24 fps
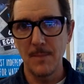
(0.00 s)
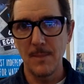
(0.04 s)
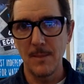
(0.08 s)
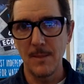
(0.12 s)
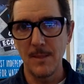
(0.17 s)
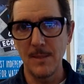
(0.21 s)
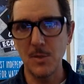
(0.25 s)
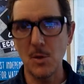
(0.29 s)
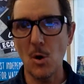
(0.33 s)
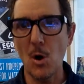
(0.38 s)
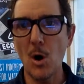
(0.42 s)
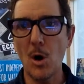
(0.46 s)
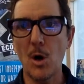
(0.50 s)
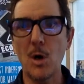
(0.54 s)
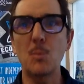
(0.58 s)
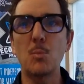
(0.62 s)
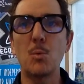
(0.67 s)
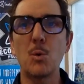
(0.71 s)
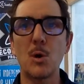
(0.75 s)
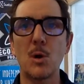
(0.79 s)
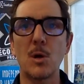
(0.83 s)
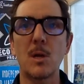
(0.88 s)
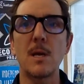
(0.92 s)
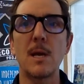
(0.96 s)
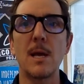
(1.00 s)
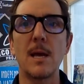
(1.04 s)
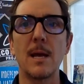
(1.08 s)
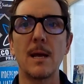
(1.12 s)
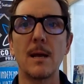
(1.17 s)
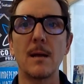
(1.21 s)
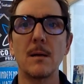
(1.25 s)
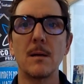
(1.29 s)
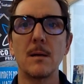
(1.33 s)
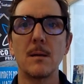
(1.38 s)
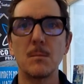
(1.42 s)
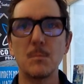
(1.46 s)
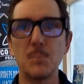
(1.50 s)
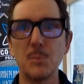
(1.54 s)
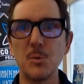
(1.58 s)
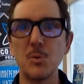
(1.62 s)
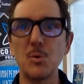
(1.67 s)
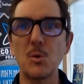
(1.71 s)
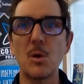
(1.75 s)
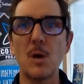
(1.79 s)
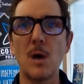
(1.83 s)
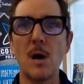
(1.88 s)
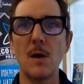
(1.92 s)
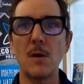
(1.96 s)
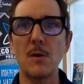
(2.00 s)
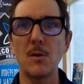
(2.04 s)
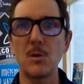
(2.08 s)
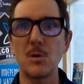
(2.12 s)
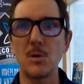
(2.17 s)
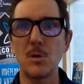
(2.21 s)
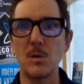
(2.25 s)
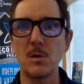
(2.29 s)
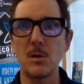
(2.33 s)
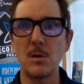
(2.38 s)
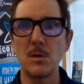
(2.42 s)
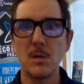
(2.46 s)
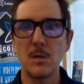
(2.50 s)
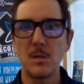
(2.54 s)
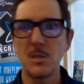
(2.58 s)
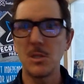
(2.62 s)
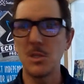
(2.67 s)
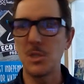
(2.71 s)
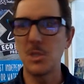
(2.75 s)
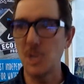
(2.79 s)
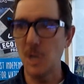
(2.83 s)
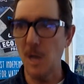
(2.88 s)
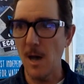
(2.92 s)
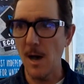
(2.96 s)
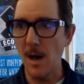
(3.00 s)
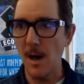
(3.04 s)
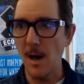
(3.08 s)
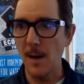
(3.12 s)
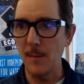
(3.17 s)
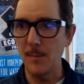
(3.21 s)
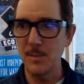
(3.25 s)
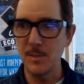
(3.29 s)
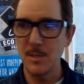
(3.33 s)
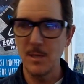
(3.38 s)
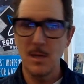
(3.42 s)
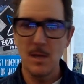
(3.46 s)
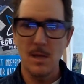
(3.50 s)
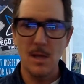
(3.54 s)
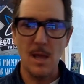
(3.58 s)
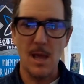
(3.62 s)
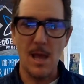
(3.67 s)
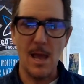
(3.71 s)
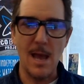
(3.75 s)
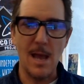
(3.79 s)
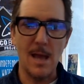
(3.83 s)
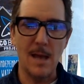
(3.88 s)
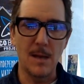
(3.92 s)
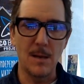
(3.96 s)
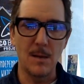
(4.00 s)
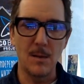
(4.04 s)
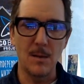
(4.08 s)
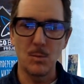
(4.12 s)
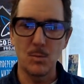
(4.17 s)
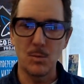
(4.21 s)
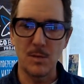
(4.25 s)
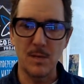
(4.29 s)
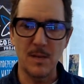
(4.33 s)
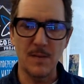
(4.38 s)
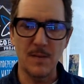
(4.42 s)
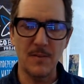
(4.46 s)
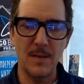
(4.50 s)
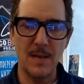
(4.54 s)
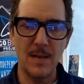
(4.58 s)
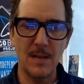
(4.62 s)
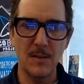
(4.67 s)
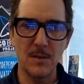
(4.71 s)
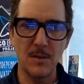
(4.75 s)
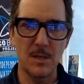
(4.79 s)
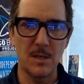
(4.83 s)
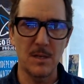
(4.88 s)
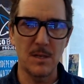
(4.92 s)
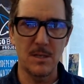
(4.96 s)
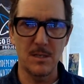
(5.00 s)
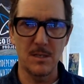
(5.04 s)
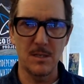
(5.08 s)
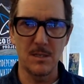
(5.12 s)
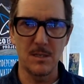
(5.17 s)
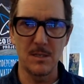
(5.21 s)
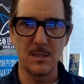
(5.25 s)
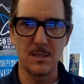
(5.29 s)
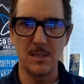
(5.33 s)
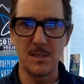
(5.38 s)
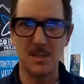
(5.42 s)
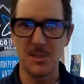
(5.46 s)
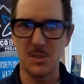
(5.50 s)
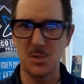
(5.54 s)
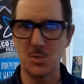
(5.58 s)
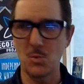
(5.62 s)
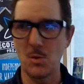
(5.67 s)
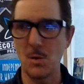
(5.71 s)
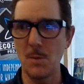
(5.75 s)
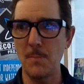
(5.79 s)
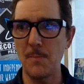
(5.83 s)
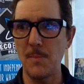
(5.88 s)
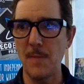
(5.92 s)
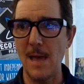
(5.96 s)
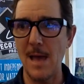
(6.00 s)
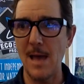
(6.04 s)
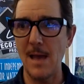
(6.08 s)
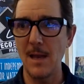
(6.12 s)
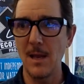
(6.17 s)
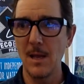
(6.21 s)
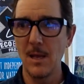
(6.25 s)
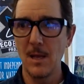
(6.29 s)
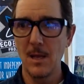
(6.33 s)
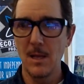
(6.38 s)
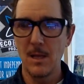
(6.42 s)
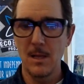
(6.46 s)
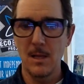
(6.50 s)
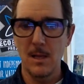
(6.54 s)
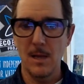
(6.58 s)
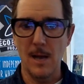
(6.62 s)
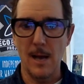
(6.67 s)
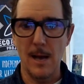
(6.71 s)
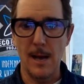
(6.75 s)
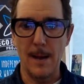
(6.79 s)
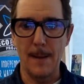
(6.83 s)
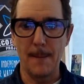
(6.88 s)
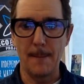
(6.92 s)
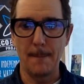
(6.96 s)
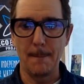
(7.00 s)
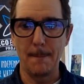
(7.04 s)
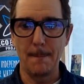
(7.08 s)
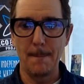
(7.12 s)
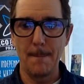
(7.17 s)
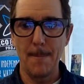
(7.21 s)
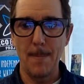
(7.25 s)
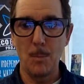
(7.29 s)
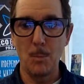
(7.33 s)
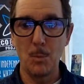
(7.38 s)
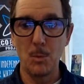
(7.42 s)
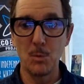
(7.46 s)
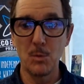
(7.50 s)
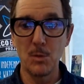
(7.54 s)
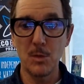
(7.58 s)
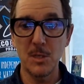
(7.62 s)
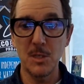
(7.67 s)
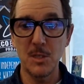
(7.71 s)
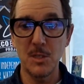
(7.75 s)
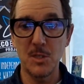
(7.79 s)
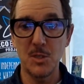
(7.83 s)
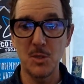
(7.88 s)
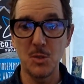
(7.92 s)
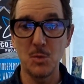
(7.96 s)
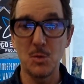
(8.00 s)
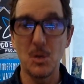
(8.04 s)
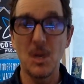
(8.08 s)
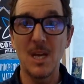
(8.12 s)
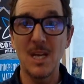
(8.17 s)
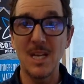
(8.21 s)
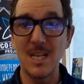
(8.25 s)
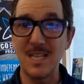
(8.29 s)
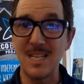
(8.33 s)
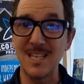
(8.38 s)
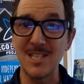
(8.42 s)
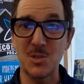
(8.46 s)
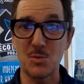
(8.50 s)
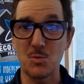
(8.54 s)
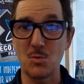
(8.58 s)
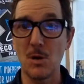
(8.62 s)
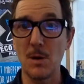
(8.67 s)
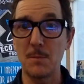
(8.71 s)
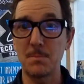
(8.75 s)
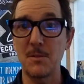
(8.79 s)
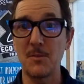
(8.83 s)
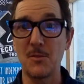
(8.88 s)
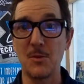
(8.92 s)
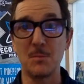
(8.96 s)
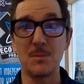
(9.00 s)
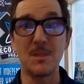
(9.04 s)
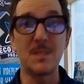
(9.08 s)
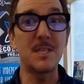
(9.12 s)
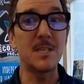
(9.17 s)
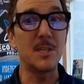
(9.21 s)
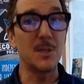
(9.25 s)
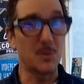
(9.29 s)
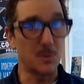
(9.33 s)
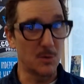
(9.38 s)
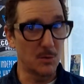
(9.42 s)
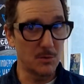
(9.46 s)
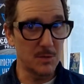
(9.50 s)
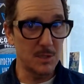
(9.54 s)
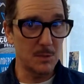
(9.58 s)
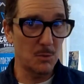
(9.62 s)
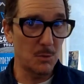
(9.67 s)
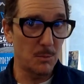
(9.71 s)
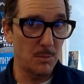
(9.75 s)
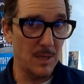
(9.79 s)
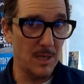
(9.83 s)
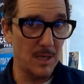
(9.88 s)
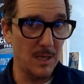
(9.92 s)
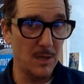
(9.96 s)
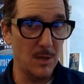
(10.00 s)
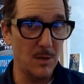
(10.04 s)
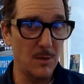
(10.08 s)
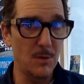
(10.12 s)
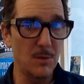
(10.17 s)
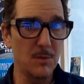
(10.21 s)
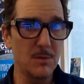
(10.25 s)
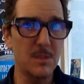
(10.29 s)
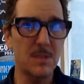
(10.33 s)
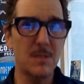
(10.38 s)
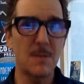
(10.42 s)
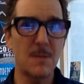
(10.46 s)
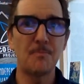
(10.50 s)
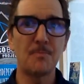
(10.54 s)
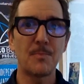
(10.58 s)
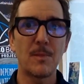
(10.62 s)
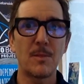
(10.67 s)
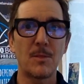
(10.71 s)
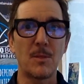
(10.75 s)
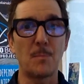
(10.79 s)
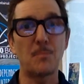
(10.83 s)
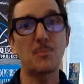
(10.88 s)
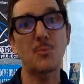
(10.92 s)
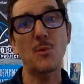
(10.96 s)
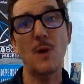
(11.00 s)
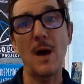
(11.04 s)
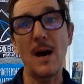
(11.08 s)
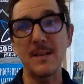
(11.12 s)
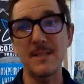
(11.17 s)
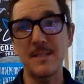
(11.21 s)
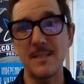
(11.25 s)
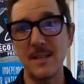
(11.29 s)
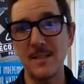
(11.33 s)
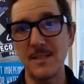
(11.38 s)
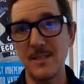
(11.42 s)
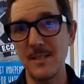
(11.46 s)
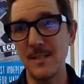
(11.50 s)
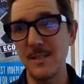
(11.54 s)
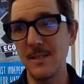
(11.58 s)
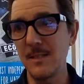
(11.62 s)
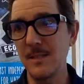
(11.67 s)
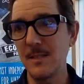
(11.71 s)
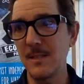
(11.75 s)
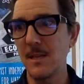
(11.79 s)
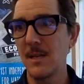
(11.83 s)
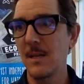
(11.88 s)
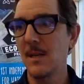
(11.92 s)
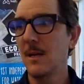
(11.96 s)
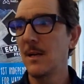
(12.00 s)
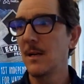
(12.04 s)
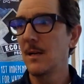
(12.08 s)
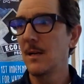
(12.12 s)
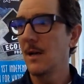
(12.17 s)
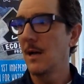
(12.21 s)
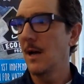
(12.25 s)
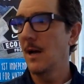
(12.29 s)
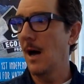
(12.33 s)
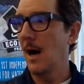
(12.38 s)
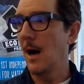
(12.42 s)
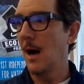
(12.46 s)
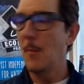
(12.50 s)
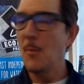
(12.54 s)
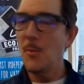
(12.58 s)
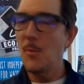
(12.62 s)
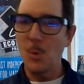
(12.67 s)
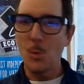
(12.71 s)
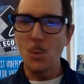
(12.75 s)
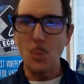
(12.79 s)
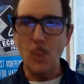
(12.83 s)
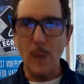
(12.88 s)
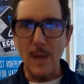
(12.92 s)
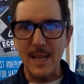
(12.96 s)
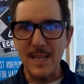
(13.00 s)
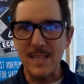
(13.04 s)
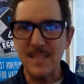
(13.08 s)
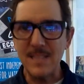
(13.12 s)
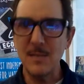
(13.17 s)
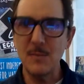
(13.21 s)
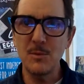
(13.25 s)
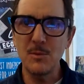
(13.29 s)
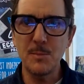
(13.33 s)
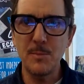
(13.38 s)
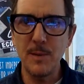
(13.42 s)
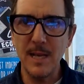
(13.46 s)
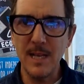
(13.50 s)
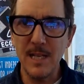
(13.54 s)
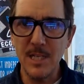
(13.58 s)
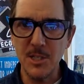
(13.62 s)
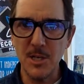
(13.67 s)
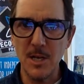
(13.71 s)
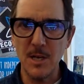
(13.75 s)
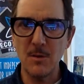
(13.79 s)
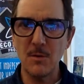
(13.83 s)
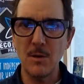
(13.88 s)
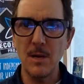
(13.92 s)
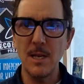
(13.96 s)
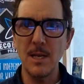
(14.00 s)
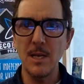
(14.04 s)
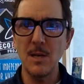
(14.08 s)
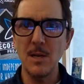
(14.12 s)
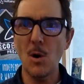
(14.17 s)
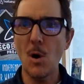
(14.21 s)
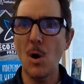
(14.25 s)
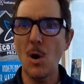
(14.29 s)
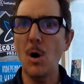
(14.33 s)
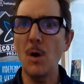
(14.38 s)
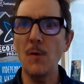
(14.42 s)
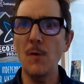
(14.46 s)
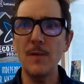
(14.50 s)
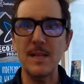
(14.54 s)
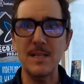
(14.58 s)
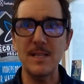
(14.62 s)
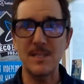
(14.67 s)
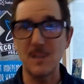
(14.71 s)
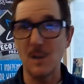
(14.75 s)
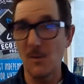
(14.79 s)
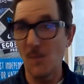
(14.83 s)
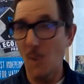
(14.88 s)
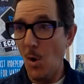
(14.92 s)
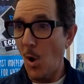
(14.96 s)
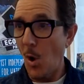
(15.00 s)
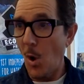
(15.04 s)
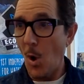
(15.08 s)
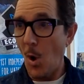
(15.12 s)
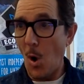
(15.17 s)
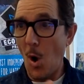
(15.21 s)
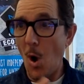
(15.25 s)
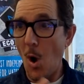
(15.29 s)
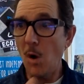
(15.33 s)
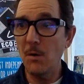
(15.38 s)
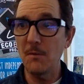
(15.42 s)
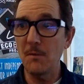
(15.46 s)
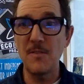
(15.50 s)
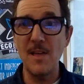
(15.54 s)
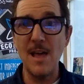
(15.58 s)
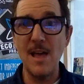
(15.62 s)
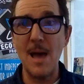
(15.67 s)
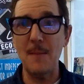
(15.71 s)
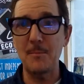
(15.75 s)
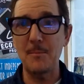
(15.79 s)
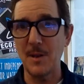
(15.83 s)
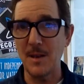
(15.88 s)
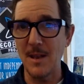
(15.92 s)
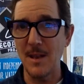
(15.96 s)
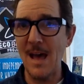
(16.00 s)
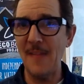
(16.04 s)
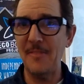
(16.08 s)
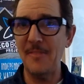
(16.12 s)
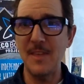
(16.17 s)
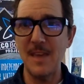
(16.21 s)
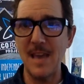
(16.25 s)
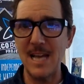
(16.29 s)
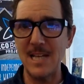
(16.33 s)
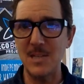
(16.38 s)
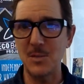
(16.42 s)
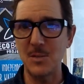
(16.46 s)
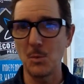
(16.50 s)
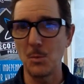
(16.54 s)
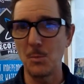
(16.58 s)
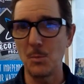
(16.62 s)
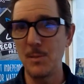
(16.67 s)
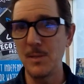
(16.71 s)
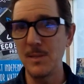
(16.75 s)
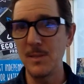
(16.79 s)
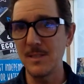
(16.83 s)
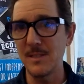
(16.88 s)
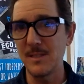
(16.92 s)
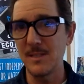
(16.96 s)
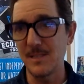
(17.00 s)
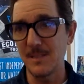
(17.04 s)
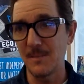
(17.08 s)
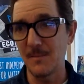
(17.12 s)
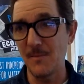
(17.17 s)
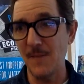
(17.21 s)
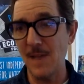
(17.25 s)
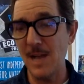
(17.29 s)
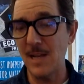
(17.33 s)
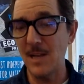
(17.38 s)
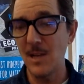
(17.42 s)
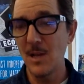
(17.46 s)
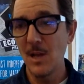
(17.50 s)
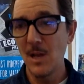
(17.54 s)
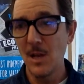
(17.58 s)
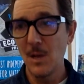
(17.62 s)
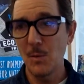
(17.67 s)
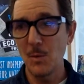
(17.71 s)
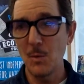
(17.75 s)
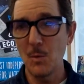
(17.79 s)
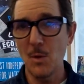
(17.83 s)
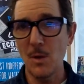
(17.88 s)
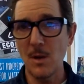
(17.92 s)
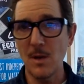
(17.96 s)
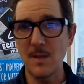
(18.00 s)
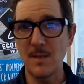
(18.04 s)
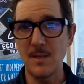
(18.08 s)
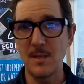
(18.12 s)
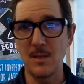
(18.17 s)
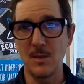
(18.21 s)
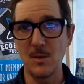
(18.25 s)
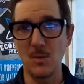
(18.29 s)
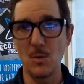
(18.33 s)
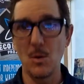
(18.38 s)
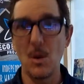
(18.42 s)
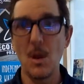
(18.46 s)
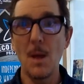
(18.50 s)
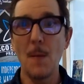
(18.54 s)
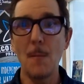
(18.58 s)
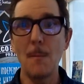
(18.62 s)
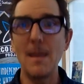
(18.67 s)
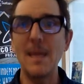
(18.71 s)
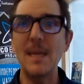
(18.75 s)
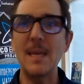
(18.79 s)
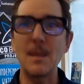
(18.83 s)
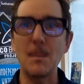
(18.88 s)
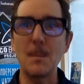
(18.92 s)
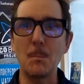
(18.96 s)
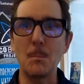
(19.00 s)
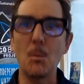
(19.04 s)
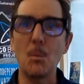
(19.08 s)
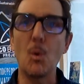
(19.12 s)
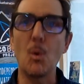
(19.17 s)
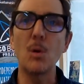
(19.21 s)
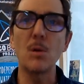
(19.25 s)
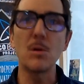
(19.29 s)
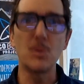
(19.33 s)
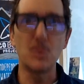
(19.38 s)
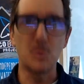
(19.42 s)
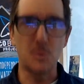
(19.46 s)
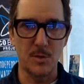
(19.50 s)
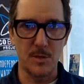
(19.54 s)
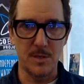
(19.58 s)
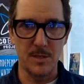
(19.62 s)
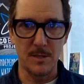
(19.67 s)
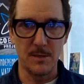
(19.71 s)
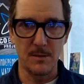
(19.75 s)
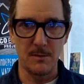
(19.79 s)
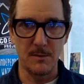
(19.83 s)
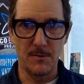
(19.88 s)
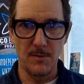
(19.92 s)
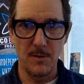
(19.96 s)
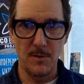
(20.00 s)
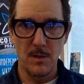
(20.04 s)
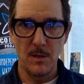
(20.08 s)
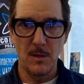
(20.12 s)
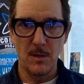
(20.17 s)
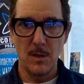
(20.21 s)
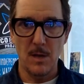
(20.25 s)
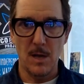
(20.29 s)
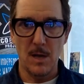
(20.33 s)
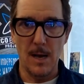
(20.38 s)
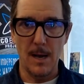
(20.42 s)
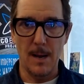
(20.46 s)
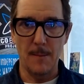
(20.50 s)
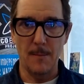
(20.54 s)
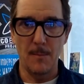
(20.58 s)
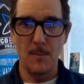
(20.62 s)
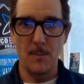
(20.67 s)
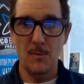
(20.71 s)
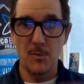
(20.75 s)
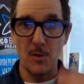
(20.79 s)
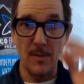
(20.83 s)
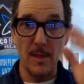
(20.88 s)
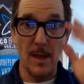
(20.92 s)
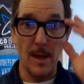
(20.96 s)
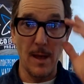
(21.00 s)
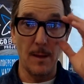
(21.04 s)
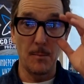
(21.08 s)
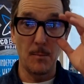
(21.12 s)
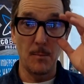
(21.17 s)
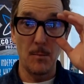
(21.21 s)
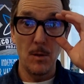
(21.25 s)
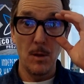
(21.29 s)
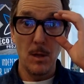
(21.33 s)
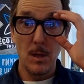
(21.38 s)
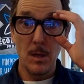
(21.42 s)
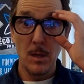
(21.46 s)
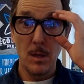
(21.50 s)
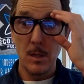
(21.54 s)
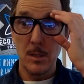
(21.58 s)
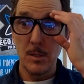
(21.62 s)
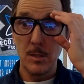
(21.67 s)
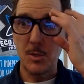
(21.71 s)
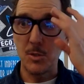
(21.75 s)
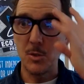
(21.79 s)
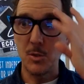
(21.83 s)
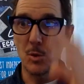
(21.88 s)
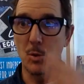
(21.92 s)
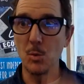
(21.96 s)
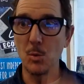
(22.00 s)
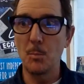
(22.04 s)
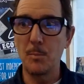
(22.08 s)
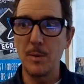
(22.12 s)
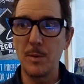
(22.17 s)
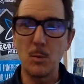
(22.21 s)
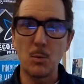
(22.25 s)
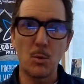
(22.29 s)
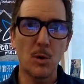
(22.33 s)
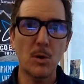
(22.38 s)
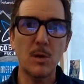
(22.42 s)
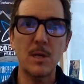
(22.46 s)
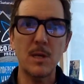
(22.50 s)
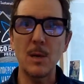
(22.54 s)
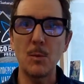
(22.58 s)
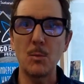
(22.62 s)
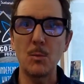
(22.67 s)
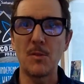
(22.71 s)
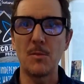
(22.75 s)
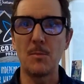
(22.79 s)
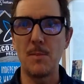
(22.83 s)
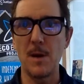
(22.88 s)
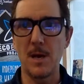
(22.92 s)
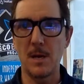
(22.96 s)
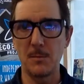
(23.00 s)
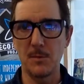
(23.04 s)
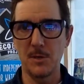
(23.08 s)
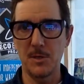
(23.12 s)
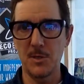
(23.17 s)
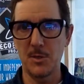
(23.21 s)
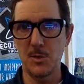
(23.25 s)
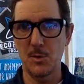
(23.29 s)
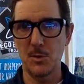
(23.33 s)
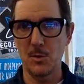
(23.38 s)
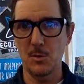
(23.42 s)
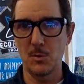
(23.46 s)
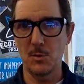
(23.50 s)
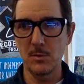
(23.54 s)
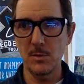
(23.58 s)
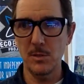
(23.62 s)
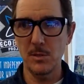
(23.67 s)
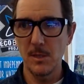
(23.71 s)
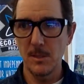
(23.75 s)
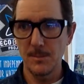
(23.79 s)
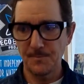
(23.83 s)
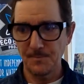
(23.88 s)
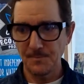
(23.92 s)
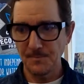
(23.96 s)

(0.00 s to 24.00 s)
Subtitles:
These are hardworking, blue-collar jobs, and we're definitely not looking to disrupt that. We're looking to disrupt the materials that were being used, the processes, the waste that was being generated, all that stuff, all of that, but not the actual business. In fact, we wanted to make it more lucrative for them to be working with better materials